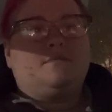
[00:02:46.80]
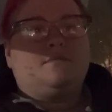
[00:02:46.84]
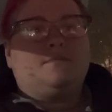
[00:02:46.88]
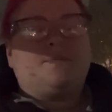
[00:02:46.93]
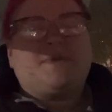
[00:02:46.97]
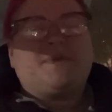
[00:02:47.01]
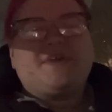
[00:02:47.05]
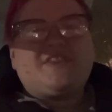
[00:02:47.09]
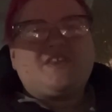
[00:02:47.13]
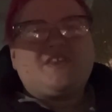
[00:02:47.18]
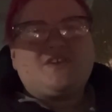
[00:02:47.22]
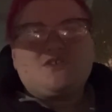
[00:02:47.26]

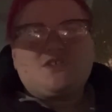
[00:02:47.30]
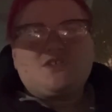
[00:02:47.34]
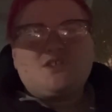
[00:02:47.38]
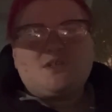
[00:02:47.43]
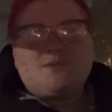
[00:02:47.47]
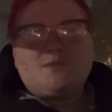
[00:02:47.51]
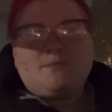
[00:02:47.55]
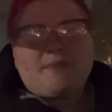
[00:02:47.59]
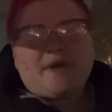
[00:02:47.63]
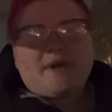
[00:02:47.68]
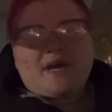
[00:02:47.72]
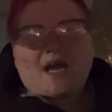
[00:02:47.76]
but there's,
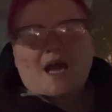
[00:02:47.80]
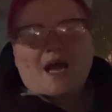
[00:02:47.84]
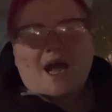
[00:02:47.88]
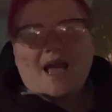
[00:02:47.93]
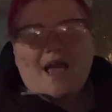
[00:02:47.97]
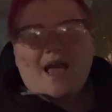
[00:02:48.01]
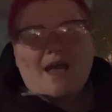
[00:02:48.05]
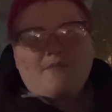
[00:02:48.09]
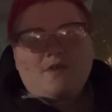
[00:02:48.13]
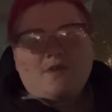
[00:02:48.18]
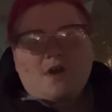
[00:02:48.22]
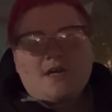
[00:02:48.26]
but I
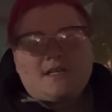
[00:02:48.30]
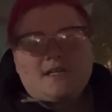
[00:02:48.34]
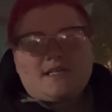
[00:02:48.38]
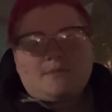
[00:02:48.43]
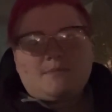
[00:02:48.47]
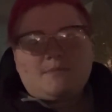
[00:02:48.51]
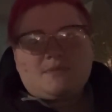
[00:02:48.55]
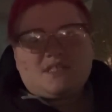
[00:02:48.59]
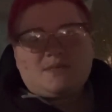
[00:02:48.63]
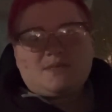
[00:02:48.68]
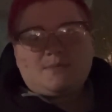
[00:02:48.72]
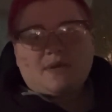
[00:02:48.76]
have a hard
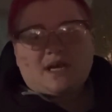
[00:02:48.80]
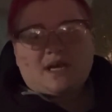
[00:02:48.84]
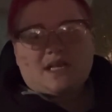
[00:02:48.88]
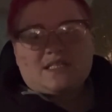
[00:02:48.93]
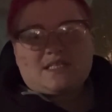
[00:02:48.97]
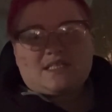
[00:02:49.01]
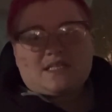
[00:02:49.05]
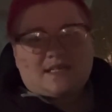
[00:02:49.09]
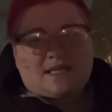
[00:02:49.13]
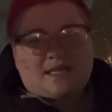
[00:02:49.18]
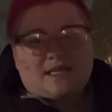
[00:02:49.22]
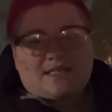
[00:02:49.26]
time sleeping on
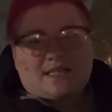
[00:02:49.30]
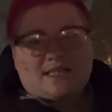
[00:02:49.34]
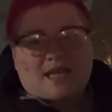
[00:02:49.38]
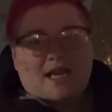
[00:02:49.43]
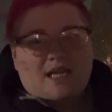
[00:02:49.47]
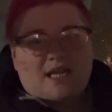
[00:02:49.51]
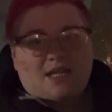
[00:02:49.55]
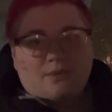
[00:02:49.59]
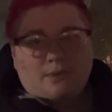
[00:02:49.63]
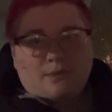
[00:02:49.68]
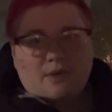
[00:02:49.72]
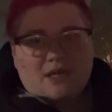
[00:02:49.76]
Sundays
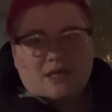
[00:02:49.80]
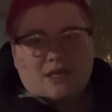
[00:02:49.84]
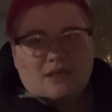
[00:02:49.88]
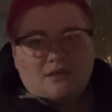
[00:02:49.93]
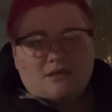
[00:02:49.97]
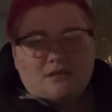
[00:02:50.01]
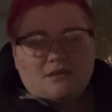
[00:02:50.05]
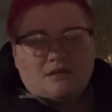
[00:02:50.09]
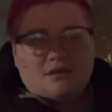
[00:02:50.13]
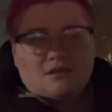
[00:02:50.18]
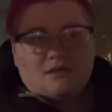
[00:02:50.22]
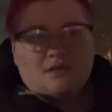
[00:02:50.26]
anyway.
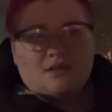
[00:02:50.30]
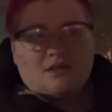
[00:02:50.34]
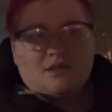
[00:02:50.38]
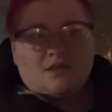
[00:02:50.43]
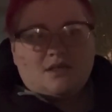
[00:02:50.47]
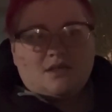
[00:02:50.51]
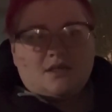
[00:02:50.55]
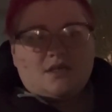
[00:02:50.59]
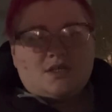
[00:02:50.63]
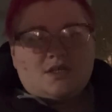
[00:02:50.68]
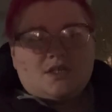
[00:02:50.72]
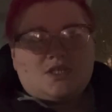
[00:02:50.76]

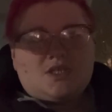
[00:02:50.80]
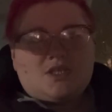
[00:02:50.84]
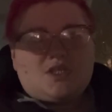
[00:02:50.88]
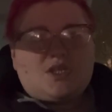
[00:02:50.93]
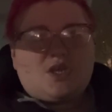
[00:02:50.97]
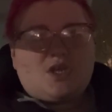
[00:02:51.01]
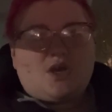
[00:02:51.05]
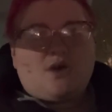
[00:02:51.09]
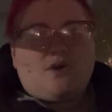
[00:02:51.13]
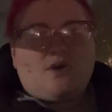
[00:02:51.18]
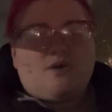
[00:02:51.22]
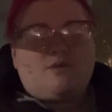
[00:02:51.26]

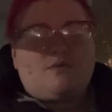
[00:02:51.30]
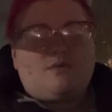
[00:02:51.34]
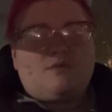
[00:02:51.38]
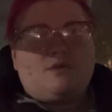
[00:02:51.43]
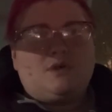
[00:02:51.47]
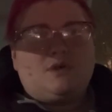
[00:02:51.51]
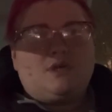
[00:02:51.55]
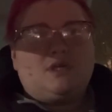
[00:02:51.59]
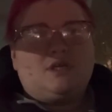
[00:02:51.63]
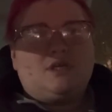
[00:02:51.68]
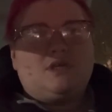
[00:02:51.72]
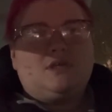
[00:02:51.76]
So
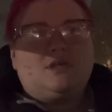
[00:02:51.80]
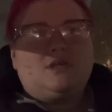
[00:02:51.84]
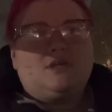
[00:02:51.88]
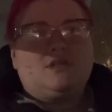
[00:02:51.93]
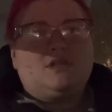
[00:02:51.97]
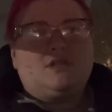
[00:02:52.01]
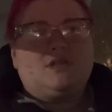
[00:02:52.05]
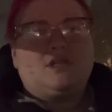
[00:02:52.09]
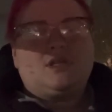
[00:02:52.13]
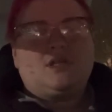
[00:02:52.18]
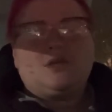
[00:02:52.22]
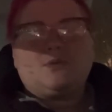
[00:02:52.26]

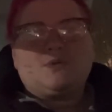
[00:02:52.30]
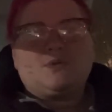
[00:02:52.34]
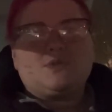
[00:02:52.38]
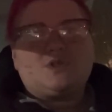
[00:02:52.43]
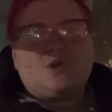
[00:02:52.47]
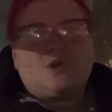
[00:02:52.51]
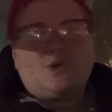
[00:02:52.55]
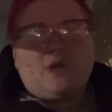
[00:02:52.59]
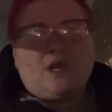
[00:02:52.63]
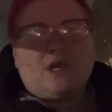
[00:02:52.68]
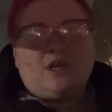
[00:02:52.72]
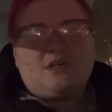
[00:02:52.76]
there was
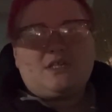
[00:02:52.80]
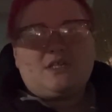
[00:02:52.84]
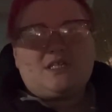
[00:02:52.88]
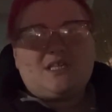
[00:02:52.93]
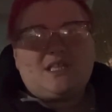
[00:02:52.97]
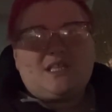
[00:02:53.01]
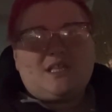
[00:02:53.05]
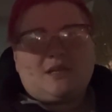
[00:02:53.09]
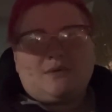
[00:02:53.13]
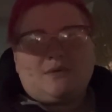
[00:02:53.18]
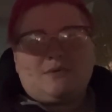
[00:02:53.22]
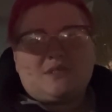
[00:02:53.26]
no
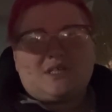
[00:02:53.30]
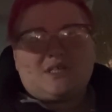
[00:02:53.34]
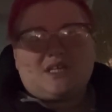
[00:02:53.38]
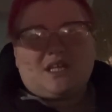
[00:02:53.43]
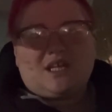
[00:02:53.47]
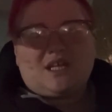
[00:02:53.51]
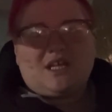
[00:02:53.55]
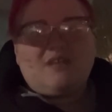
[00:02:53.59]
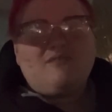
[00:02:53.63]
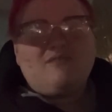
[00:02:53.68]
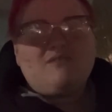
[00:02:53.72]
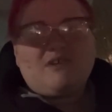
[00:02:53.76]
guarantee that I was
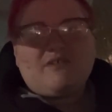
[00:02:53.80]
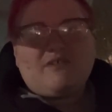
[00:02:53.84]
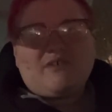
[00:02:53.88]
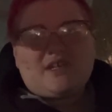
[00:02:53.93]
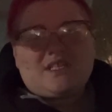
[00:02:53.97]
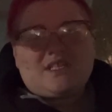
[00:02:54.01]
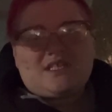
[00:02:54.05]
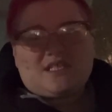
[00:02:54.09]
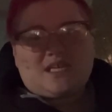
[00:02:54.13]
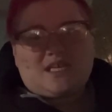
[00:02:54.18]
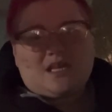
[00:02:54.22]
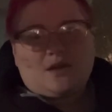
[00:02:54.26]
going to, even if
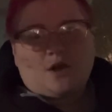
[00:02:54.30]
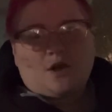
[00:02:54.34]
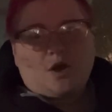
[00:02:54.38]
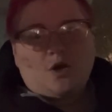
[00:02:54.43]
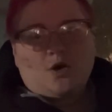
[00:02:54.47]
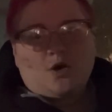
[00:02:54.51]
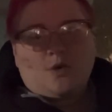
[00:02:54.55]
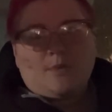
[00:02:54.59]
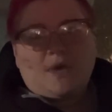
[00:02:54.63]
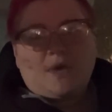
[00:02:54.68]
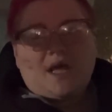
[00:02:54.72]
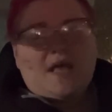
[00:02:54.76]
I'd stayed
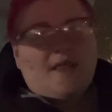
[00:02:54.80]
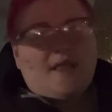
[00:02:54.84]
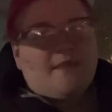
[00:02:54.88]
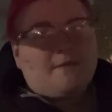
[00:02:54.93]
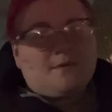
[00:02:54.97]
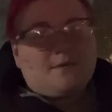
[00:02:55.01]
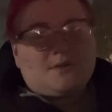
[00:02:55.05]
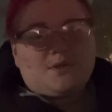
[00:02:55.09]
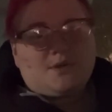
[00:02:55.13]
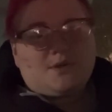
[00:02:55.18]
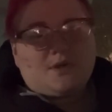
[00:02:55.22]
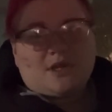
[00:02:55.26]
home,
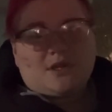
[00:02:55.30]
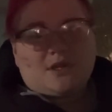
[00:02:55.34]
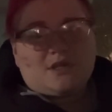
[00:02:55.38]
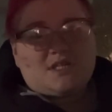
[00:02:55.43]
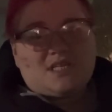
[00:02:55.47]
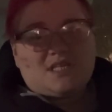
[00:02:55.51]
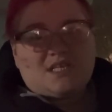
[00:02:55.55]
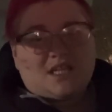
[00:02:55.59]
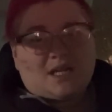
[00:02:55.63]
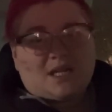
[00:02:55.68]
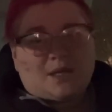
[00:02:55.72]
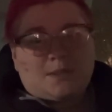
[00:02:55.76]
there was no
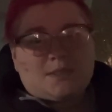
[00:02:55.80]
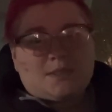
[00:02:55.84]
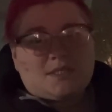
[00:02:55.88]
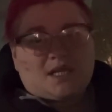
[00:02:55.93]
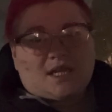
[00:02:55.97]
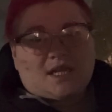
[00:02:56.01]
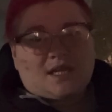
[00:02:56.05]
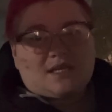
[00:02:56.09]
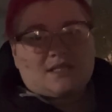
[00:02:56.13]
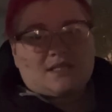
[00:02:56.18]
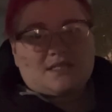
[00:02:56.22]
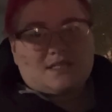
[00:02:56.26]
guarantee that I was
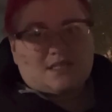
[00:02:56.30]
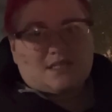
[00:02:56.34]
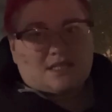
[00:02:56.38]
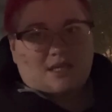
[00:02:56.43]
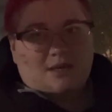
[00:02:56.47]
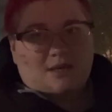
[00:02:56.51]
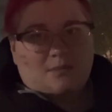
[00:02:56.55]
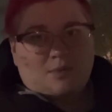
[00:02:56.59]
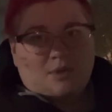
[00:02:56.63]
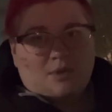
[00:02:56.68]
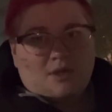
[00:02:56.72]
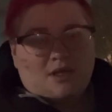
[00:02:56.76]
going to get
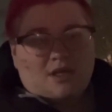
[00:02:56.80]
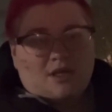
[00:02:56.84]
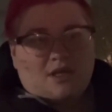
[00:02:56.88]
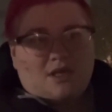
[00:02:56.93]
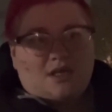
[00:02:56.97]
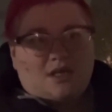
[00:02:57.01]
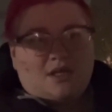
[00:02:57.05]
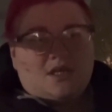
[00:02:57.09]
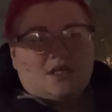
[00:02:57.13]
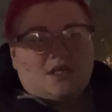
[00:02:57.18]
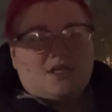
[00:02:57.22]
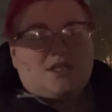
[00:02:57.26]
sleep.
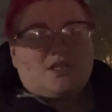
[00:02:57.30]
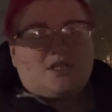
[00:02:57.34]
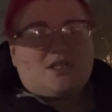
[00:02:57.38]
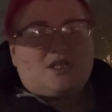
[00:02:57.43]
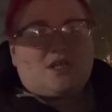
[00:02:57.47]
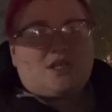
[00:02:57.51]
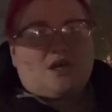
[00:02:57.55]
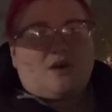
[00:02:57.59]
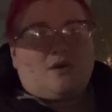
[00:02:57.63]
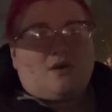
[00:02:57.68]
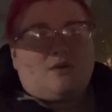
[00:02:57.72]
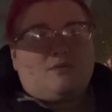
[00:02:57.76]

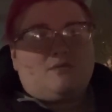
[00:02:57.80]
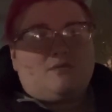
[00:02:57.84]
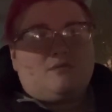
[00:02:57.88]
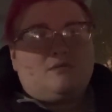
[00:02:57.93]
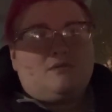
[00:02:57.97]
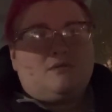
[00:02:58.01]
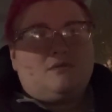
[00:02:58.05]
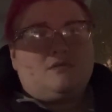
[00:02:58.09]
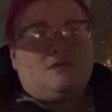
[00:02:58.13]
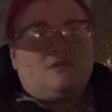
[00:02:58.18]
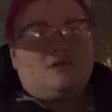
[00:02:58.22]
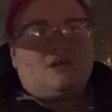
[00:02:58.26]
So
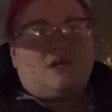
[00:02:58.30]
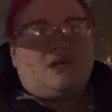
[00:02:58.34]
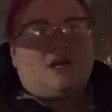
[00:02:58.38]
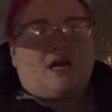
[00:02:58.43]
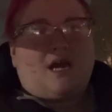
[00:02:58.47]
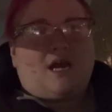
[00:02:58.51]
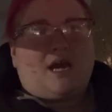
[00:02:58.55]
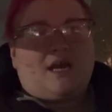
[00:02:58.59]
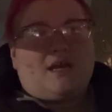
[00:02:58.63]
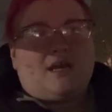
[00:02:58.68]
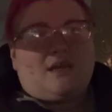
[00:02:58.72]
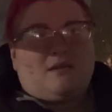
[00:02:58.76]

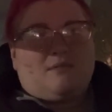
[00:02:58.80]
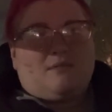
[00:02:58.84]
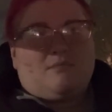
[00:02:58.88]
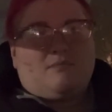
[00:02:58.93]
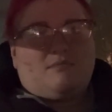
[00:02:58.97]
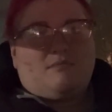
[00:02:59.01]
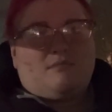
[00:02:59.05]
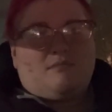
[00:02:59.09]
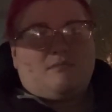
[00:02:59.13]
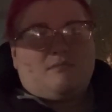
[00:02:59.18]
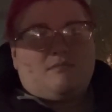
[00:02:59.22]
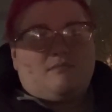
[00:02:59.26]
I,
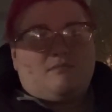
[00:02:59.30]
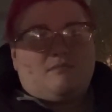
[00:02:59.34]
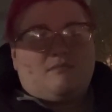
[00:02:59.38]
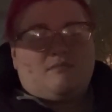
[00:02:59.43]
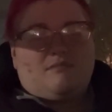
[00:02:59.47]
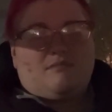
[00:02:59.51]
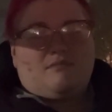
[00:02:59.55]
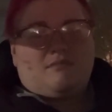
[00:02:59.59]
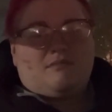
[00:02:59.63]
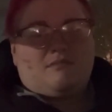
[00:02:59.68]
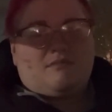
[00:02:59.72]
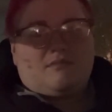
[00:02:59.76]

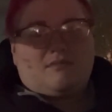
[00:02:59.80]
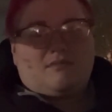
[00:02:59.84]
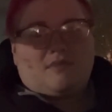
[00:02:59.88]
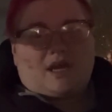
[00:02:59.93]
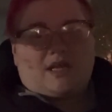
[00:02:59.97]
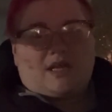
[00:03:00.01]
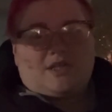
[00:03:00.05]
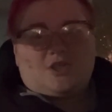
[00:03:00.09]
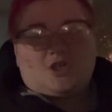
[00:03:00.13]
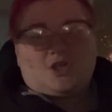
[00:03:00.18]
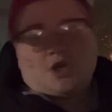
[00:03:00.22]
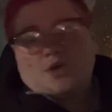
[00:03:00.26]

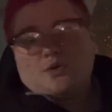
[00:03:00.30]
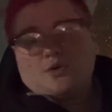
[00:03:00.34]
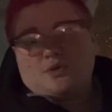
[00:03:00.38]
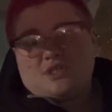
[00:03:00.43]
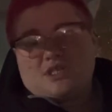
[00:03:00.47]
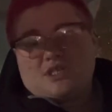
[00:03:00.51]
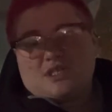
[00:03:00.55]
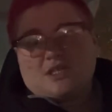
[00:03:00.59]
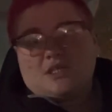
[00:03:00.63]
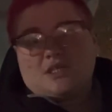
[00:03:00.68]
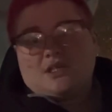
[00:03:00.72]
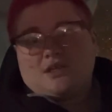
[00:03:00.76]
I
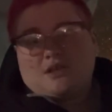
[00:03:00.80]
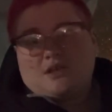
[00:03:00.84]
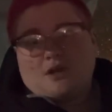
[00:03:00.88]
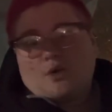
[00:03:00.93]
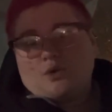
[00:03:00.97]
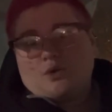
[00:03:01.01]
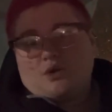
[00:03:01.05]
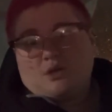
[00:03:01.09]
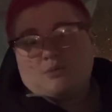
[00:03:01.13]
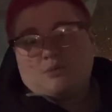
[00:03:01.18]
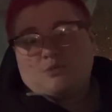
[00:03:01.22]
chose to go to the